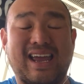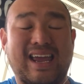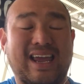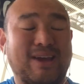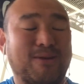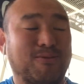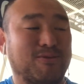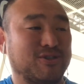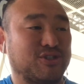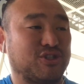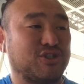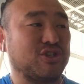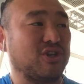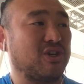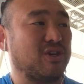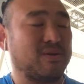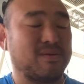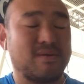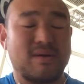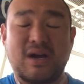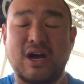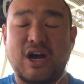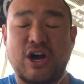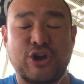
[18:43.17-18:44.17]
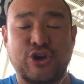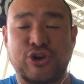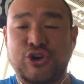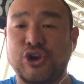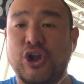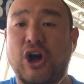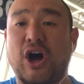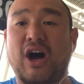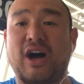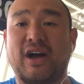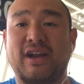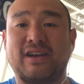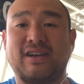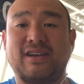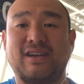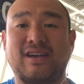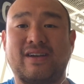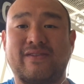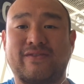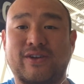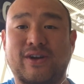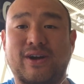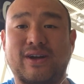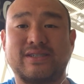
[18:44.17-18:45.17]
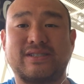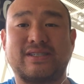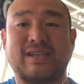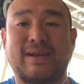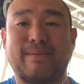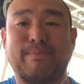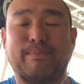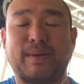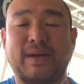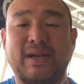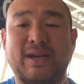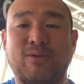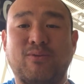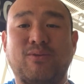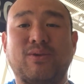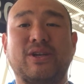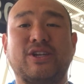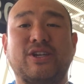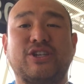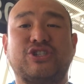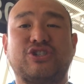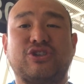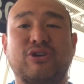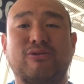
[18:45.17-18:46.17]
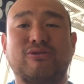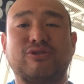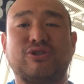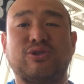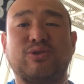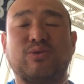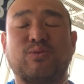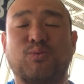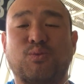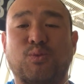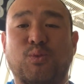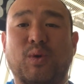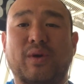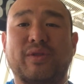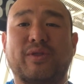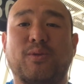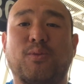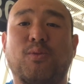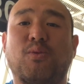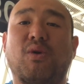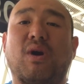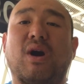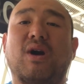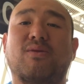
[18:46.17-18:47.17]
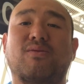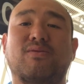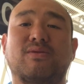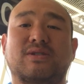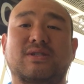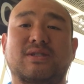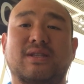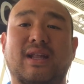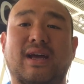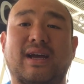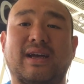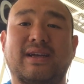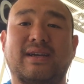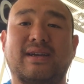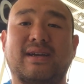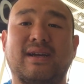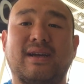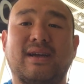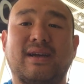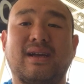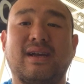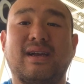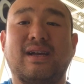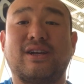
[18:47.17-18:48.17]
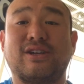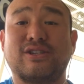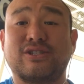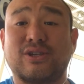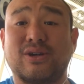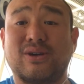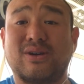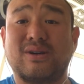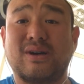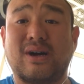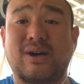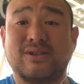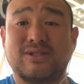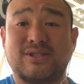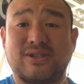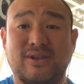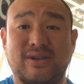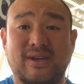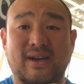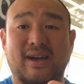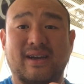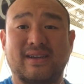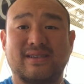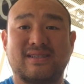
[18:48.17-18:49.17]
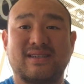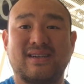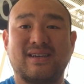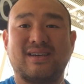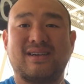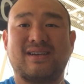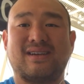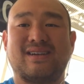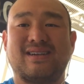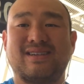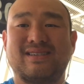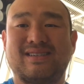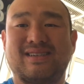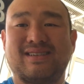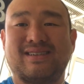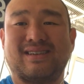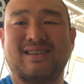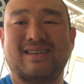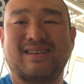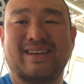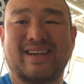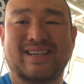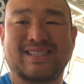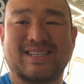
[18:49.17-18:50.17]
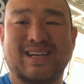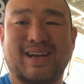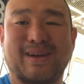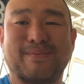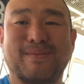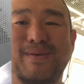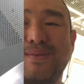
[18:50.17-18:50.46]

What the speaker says: It was a lot of content, but it really shows you what the walk was like. So I'll see you guys next time.